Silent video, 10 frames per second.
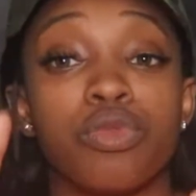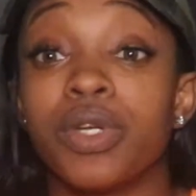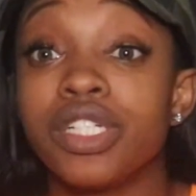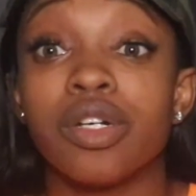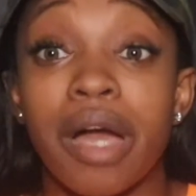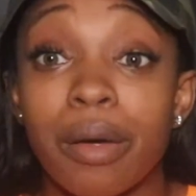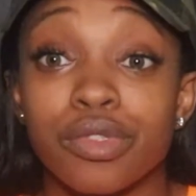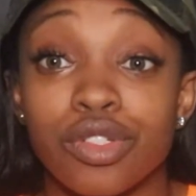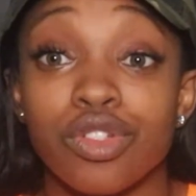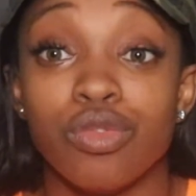read your Bible
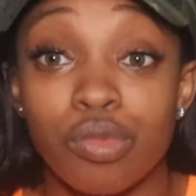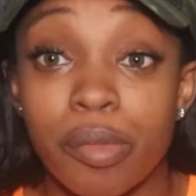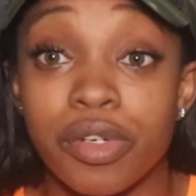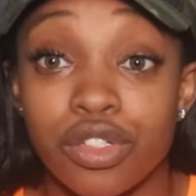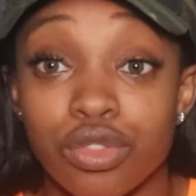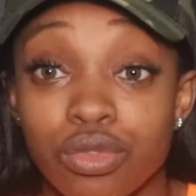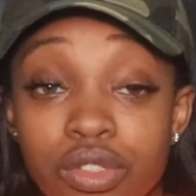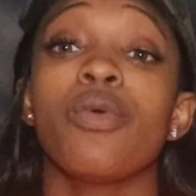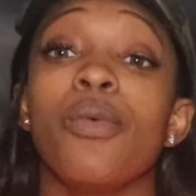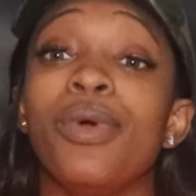so you remember the
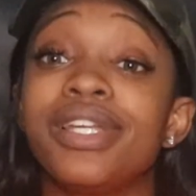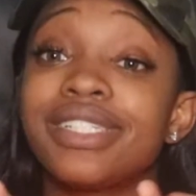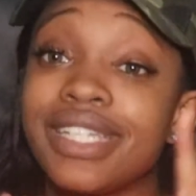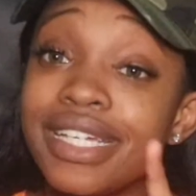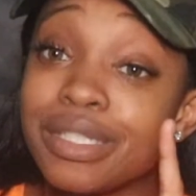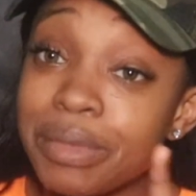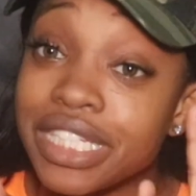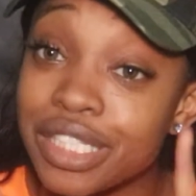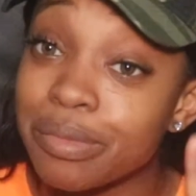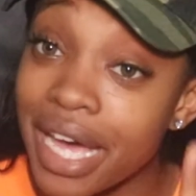truth. Which leads me
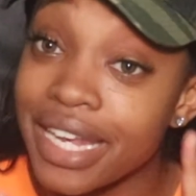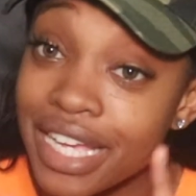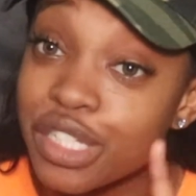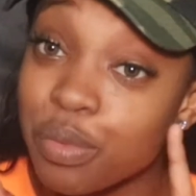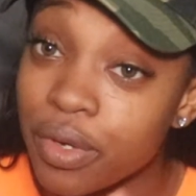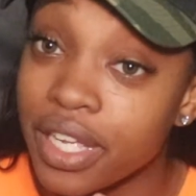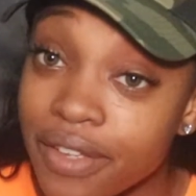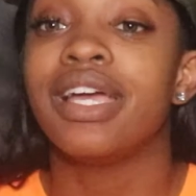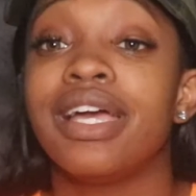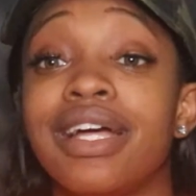to my next point.